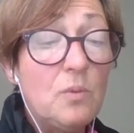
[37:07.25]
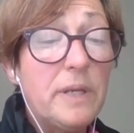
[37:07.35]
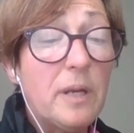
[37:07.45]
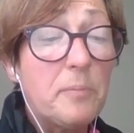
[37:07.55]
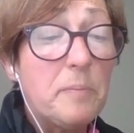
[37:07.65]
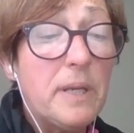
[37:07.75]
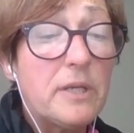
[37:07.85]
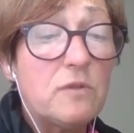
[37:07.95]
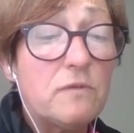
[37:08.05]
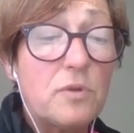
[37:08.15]
when I
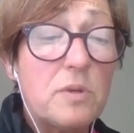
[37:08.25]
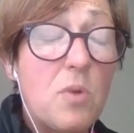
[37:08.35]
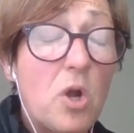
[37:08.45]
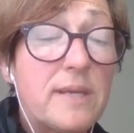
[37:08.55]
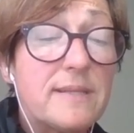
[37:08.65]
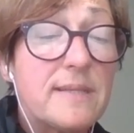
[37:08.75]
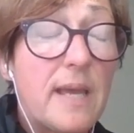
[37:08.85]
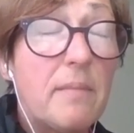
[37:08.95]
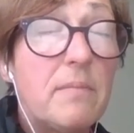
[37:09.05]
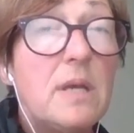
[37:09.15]
prepared you for the mock
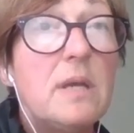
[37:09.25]
exam,